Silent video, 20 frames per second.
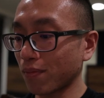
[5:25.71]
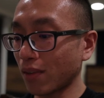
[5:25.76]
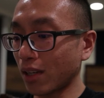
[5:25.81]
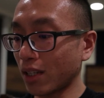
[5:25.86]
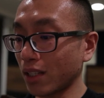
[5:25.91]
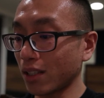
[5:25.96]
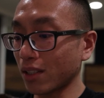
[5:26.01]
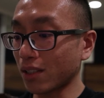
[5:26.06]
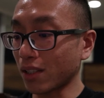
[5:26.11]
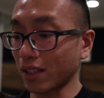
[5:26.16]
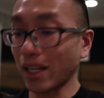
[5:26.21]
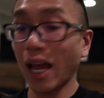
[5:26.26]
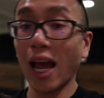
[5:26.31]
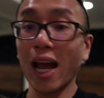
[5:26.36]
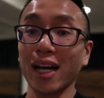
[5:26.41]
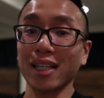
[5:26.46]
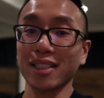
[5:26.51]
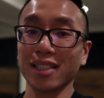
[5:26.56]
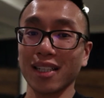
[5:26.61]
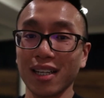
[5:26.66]
it is a
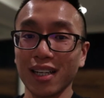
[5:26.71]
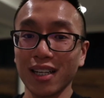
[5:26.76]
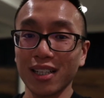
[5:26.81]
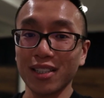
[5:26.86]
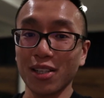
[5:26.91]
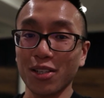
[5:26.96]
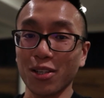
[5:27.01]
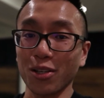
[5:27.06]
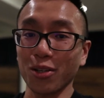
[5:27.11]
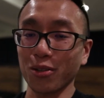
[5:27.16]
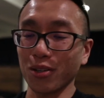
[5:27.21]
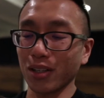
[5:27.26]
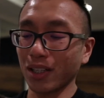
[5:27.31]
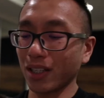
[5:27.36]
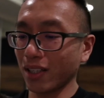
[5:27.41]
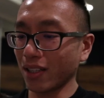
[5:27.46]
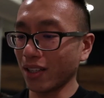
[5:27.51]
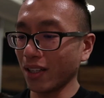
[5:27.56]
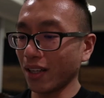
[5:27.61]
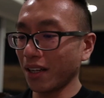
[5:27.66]
task to do.
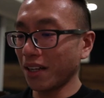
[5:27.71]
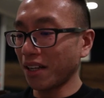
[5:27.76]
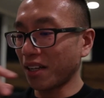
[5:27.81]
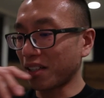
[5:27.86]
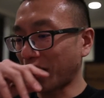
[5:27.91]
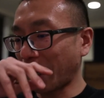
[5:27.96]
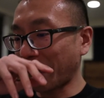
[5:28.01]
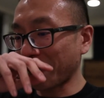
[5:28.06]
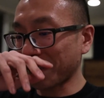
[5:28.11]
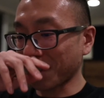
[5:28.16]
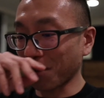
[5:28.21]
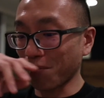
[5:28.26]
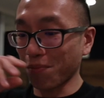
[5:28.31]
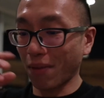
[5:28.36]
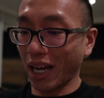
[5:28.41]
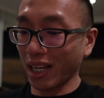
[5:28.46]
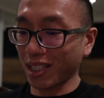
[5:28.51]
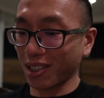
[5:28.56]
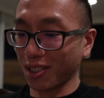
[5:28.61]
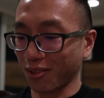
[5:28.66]
It, it it takes some
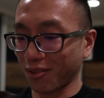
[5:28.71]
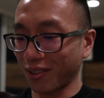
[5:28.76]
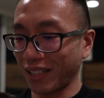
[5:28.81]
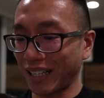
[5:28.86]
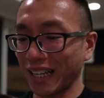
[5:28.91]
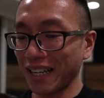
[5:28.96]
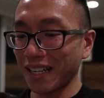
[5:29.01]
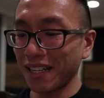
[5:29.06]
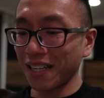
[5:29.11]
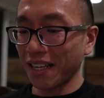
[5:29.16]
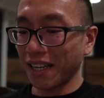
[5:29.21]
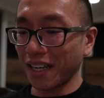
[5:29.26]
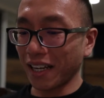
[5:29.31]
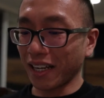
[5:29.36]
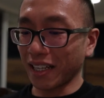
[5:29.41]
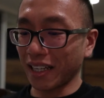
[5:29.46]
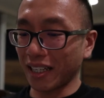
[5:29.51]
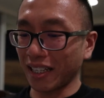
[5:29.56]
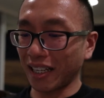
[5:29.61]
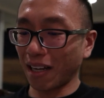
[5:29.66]
mastery,
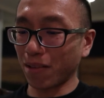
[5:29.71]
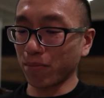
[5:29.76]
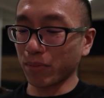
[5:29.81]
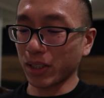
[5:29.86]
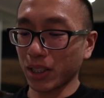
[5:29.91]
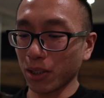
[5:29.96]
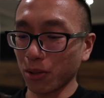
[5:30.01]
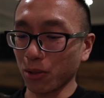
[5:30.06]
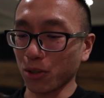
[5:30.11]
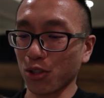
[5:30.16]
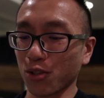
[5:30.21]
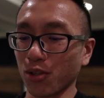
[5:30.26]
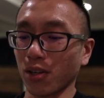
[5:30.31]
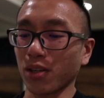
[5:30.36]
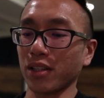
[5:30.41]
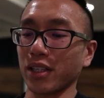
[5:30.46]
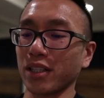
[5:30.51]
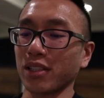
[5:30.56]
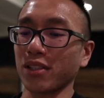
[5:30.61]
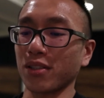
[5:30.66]
and I'm still
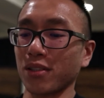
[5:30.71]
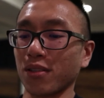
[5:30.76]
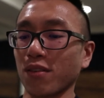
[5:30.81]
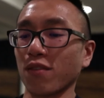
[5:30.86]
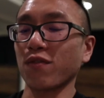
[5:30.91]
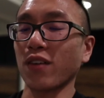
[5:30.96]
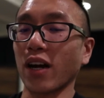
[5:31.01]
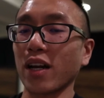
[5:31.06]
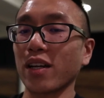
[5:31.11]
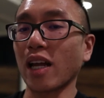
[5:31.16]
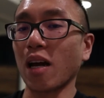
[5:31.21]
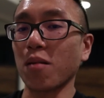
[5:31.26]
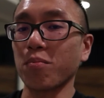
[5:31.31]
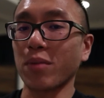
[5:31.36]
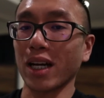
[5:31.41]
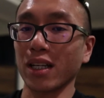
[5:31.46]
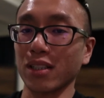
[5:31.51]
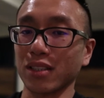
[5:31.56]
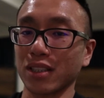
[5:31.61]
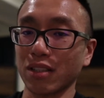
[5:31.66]
struggling to find that
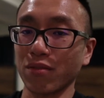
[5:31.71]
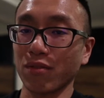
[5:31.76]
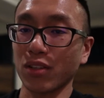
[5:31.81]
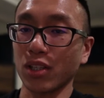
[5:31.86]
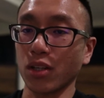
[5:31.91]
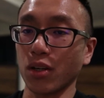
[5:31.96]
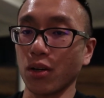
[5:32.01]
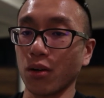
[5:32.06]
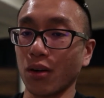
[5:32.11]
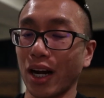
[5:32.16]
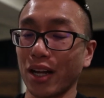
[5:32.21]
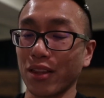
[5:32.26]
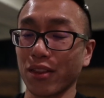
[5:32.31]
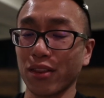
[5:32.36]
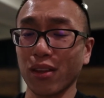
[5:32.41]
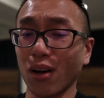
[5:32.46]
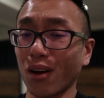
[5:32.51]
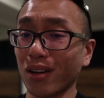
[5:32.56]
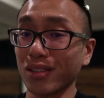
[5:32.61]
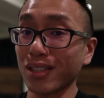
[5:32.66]
balance, even though I
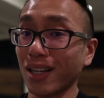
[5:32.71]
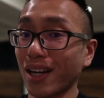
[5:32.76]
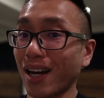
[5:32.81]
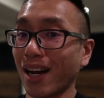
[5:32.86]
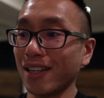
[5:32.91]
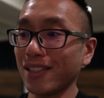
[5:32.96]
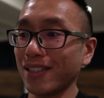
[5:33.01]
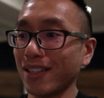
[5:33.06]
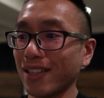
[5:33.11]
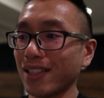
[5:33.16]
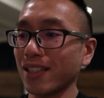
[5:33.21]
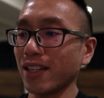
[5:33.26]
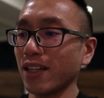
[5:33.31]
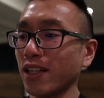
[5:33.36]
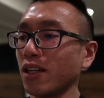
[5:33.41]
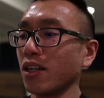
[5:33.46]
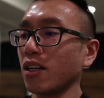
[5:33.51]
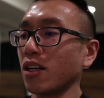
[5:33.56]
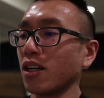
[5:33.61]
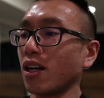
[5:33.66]
thought I did.
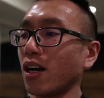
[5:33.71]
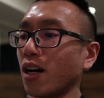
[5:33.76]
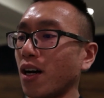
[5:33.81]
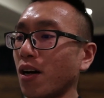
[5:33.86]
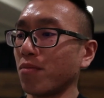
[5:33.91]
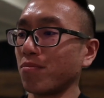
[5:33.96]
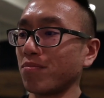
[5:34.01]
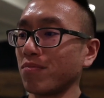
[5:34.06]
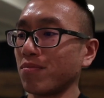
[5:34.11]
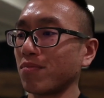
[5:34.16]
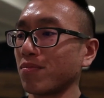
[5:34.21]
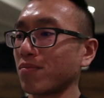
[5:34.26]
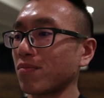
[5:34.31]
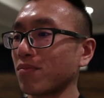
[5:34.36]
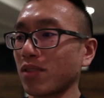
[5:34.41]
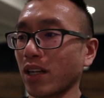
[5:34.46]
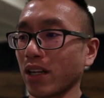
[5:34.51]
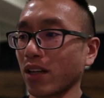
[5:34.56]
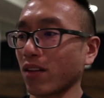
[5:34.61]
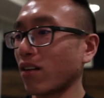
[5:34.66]
Um,
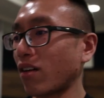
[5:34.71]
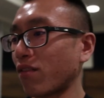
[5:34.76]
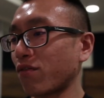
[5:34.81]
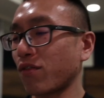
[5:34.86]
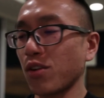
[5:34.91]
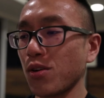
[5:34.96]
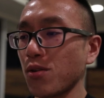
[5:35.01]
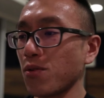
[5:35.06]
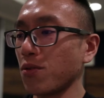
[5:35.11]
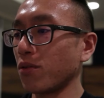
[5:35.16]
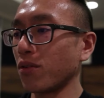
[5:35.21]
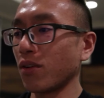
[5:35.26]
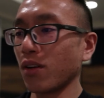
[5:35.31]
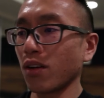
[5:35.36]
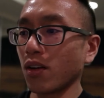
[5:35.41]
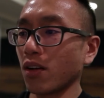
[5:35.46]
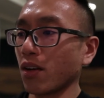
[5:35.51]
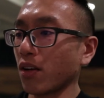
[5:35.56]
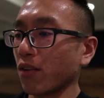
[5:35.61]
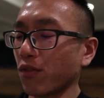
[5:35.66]
like a few
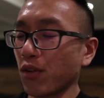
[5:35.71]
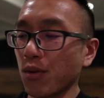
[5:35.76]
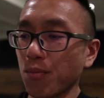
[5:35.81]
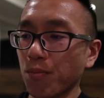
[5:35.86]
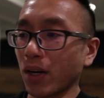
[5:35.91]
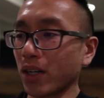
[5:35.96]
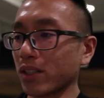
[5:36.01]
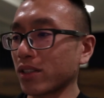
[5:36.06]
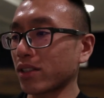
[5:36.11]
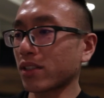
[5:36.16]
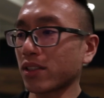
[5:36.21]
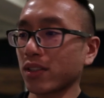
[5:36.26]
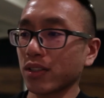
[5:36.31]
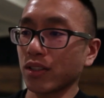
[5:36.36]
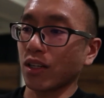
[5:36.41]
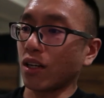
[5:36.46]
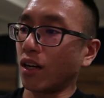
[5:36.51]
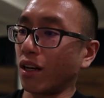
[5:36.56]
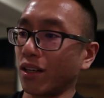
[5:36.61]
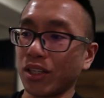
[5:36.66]
few months
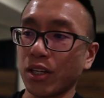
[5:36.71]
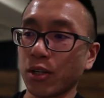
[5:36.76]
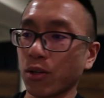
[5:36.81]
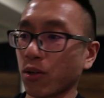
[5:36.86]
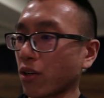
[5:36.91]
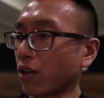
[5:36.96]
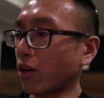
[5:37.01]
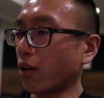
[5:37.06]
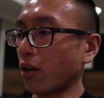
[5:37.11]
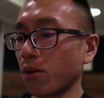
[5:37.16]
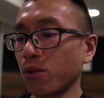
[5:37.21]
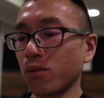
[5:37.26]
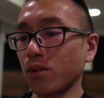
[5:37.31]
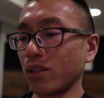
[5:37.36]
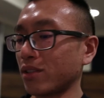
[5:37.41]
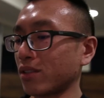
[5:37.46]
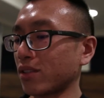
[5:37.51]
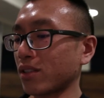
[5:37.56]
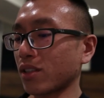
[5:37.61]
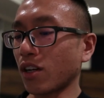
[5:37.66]
uh, a year ago
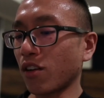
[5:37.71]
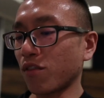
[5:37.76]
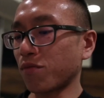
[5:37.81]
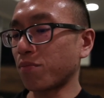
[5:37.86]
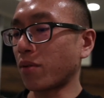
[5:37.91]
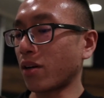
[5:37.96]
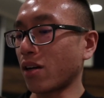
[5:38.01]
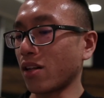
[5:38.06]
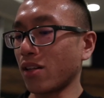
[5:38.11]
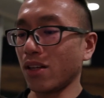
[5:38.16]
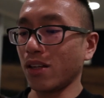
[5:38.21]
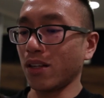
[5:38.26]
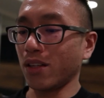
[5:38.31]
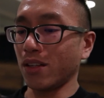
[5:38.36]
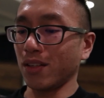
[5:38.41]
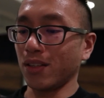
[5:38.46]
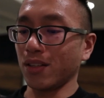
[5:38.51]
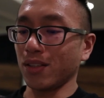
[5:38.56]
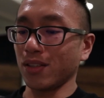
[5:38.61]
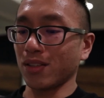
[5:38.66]
and stuff but it
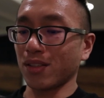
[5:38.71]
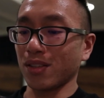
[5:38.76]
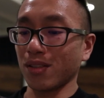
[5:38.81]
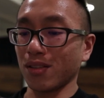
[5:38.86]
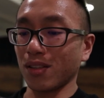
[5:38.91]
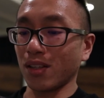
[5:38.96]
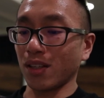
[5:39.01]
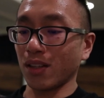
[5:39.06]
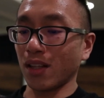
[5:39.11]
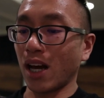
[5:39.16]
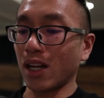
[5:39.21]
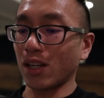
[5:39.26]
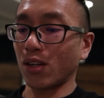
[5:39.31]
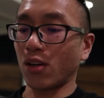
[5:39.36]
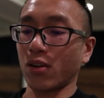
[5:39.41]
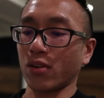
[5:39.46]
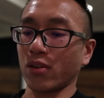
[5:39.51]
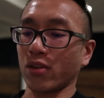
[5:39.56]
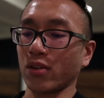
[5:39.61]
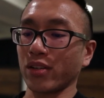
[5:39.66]
is a lot
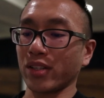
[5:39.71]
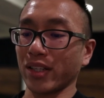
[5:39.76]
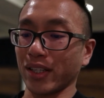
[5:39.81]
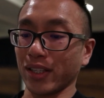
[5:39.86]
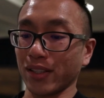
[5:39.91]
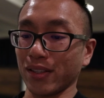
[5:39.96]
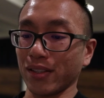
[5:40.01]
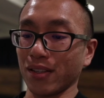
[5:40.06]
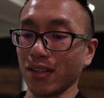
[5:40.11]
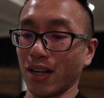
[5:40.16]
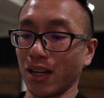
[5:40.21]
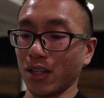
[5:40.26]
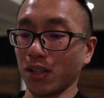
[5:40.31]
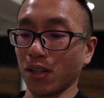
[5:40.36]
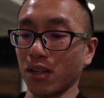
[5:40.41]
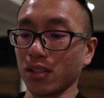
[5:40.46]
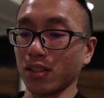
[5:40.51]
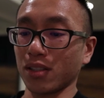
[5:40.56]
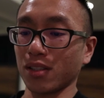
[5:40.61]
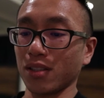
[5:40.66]
harder than i
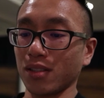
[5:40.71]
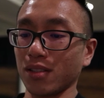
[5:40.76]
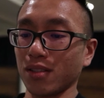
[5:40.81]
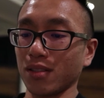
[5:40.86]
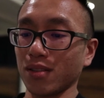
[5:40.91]
thought